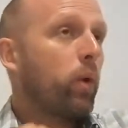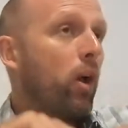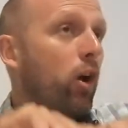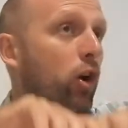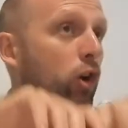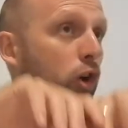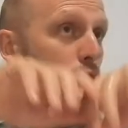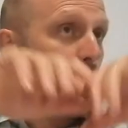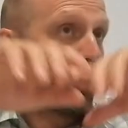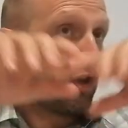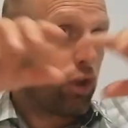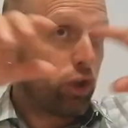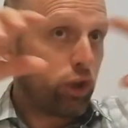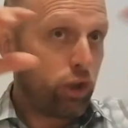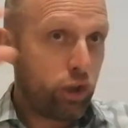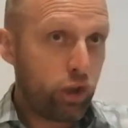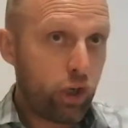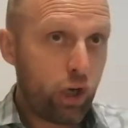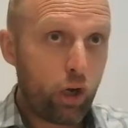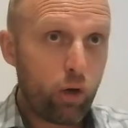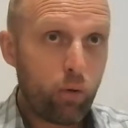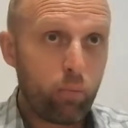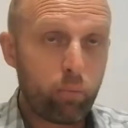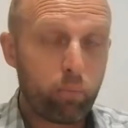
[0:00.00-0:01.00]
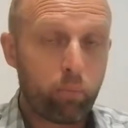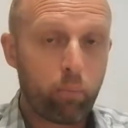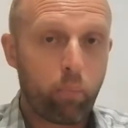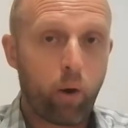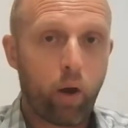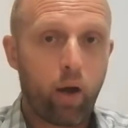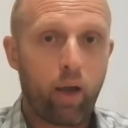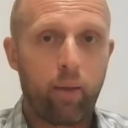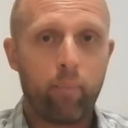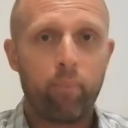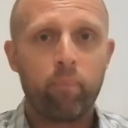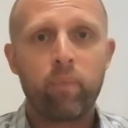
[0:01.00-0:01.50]
We are consumed
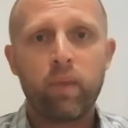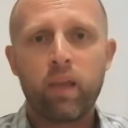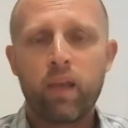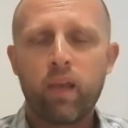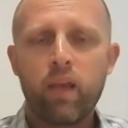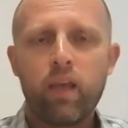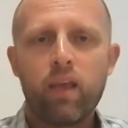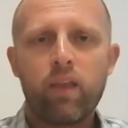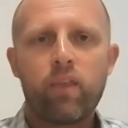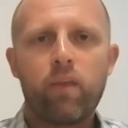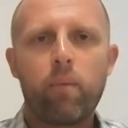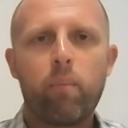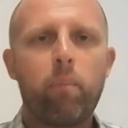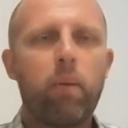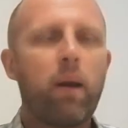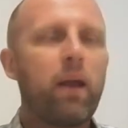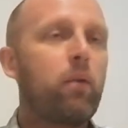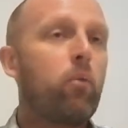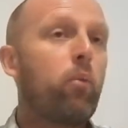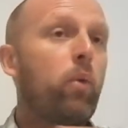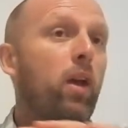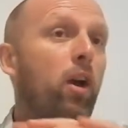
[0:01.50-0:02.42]
by the pain.